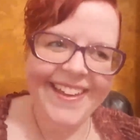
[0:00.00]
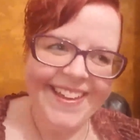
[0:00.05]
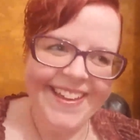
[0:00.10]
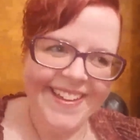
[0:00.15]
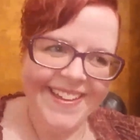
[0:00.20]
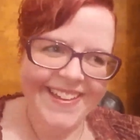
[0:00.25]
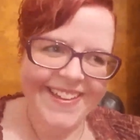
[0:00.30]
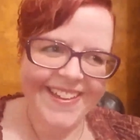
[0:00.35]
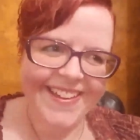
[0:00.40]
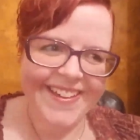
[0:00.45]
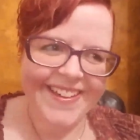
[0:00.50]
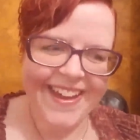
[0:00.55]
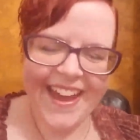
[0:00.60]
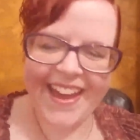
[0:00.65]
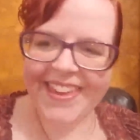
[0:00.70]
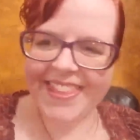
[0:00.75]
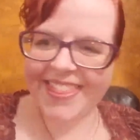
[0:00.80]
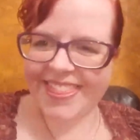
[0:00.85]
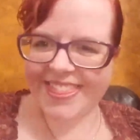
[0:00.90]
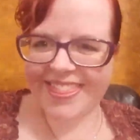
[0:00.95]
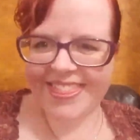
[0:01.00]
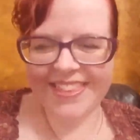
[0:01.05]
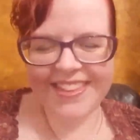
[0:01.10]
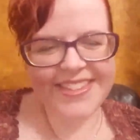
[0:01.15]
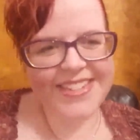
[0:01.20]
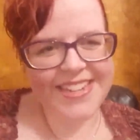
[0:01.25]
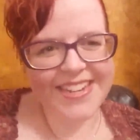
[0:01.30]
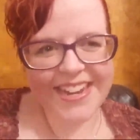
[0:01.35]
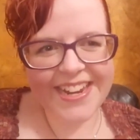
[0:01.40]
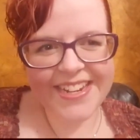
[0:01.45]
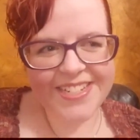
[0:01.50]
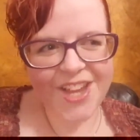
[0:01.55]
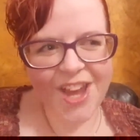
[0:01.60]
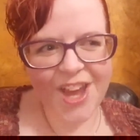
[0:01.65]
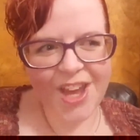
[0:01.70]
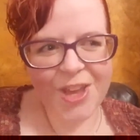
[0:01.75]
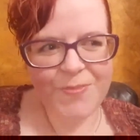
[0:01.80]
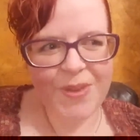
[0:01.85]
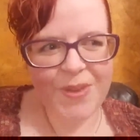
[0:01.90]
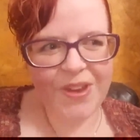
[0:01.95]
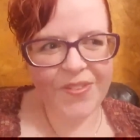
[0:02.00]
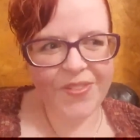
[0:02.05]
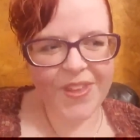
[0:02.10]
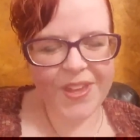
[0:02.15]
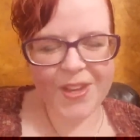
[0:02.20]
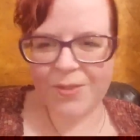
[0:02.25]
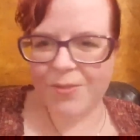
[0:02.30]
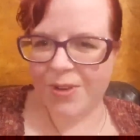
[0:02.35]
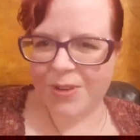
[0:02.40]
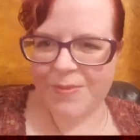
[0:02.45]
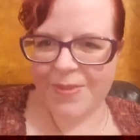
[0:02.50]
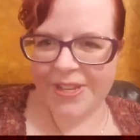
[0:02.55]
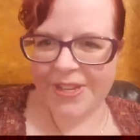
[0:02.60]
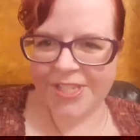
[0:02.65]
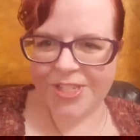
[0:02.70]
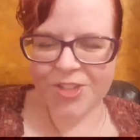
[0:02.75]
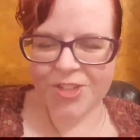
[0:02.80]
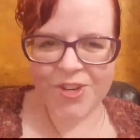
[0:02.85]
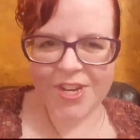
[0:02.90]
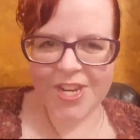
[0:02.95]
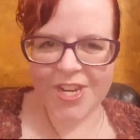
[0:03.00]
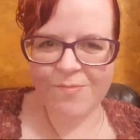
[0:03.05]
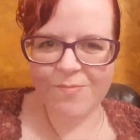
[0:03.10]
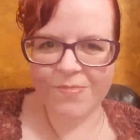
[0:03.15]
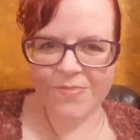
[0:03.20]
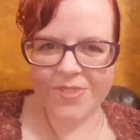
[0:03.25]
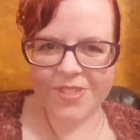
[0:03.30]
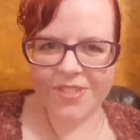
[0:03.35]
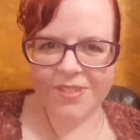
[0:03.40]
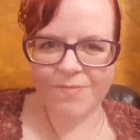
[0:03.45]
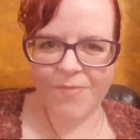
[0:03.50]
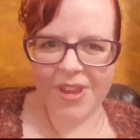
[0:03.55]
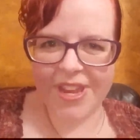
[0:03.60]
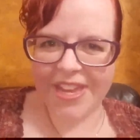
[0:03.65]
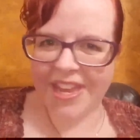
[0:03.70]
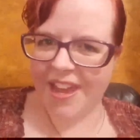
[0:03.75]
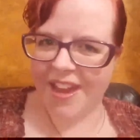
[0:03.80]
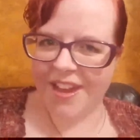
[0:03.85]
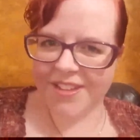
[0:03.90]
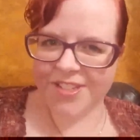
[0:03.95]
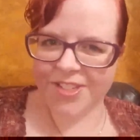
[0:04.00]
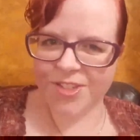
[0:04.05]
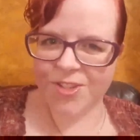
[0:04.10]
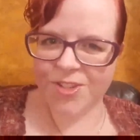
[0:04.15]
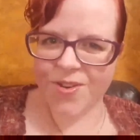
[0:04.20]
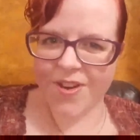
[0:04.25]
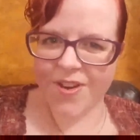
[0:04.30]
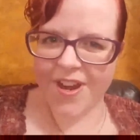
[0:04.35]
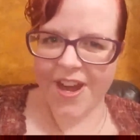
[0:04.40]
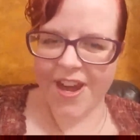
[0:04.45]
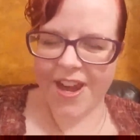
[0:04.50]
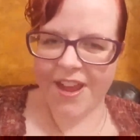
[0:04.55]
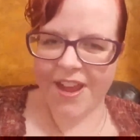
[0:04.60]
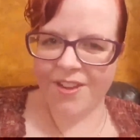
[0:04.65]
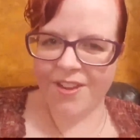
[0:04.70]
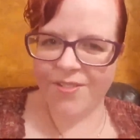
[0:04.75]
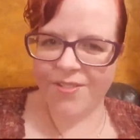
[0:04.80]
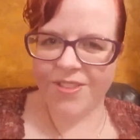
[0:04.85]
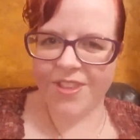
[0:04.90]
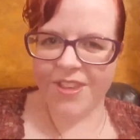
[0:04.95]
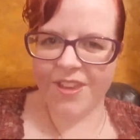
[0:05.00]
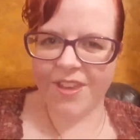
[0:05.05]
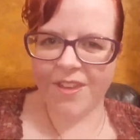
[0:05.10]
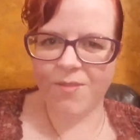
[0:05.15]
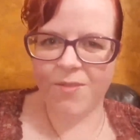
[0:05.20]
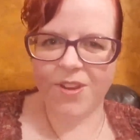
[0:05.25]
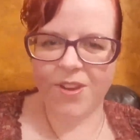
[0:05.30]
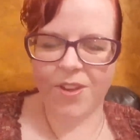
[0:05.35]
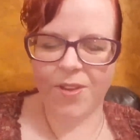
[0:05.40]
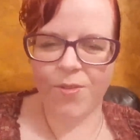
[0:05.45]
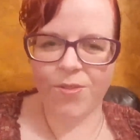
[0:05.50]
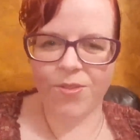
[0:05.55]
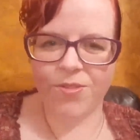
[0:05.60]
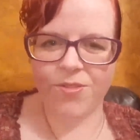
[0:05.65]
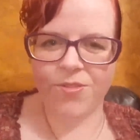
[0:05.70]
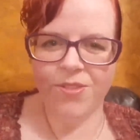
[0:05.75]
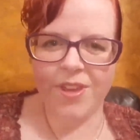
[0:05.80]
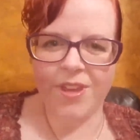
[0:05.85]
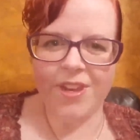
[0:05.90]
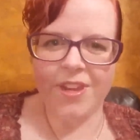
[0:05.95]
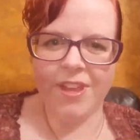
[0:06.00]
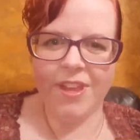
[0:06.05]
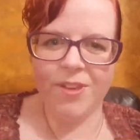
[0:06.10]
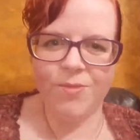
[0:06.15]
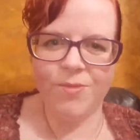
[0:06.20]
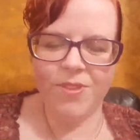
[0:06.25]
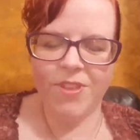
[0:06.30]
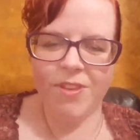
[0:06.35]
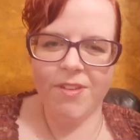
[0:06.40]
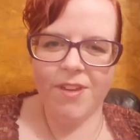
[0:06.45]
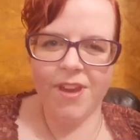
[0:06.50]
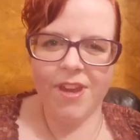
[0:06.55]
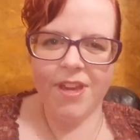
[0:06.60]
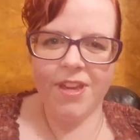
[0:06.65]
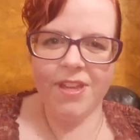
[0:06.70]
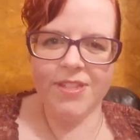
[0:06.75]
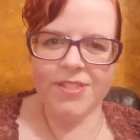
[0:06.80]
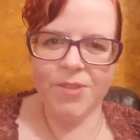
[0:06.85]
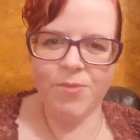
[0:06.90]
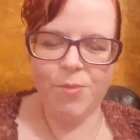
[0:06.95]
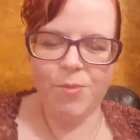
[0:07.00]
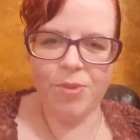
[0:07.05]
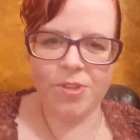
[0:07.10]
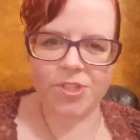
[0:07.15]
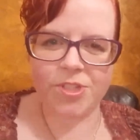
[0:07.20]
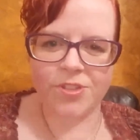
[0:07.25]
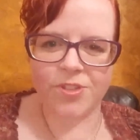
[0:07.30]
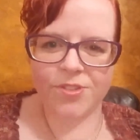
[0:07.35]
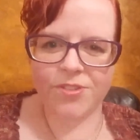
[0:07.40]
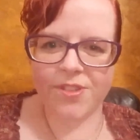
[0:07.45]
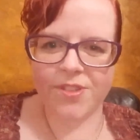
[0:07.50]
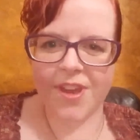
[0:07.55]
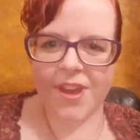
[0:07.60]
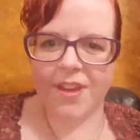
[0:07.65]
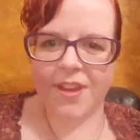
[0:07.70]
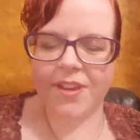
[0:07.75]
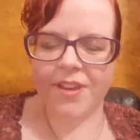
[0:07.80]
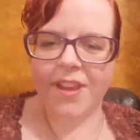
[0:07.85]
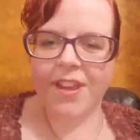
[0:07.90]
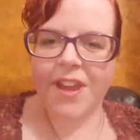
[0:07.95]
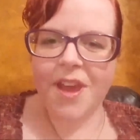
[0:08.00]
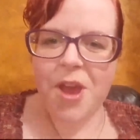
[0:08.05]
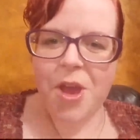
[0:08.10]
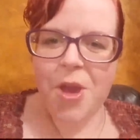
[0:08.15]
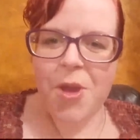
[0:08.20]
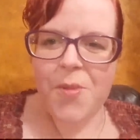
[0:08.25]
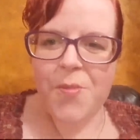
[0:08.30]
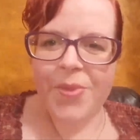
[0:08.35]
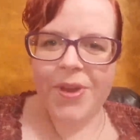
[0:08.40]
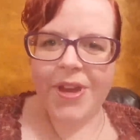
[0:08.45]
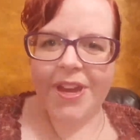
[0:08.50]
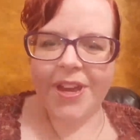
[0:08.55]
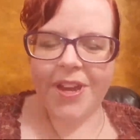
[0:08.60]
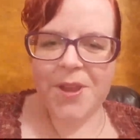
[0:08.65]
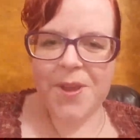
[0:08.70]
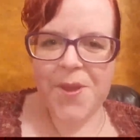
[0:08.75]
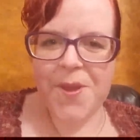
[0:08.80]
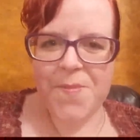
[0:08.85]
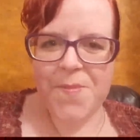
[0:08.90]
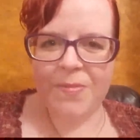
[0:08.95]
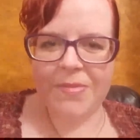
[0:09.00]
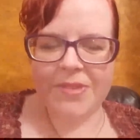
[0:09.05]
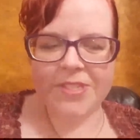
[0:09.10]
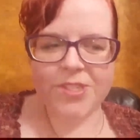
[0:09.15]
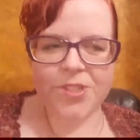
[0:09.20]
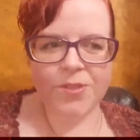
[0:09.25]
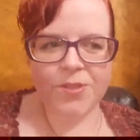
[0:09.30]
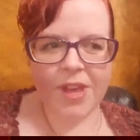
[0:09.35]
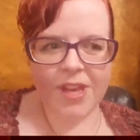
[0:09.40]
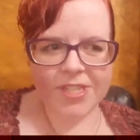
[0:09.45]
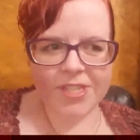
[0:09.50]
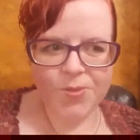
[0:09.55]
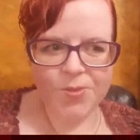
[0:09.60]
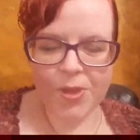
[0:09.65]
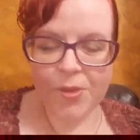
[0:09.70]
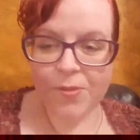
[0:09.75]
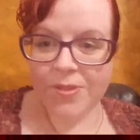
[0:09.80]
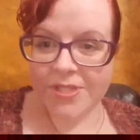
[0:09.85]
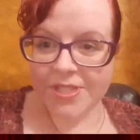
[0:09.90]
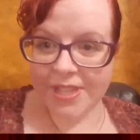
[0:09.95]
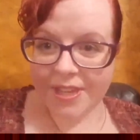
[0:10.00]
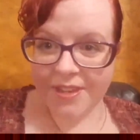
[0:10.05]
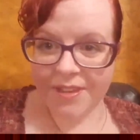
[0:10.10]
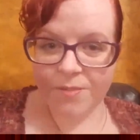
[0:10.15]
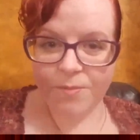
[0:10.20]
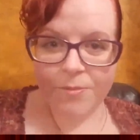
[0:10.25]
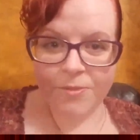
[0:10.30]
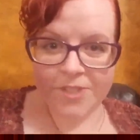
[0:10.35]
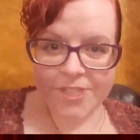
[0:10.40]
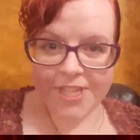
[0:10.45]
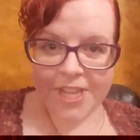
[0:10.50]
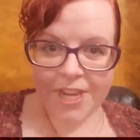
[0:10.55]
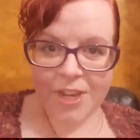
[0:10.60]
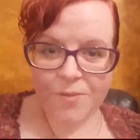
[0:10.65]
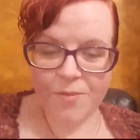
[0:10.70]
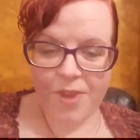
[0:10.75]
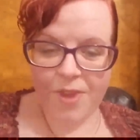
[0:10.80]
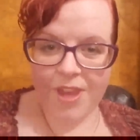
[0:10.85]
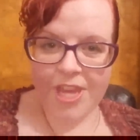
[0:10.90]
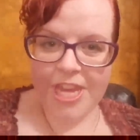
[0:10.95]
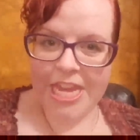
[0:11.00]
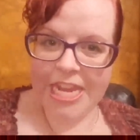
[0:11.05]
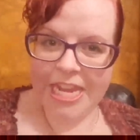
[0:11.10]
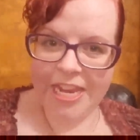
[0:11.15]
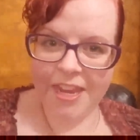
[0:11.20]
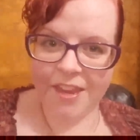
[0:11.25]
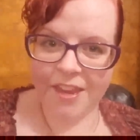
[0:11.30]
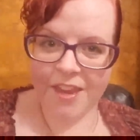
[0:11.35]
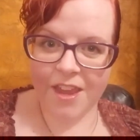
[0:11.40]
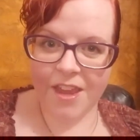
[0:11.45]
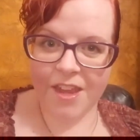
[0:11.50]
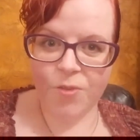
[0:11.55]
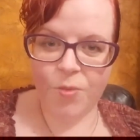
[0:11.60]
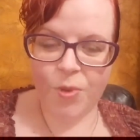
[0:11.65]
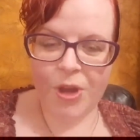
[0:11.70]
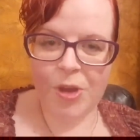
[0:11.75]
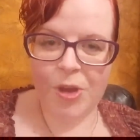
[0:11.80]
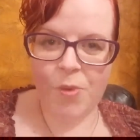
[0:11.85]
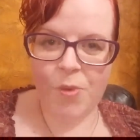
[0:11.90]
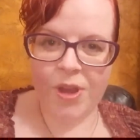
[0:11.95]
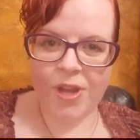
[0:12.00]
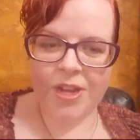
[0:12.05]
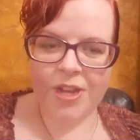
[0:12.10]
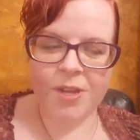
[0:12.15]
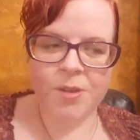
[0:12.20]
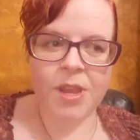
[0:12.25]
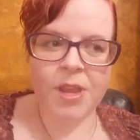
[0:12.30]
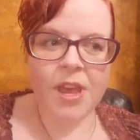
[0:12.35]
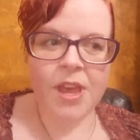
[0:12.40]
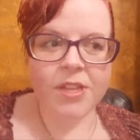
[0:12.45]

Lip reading: I didn't I talk about that on one of my streams, my gas story. I don't think I want to go through that again with you guys. I won't put you through that. But so last week was getting my eating kind of where I wanted.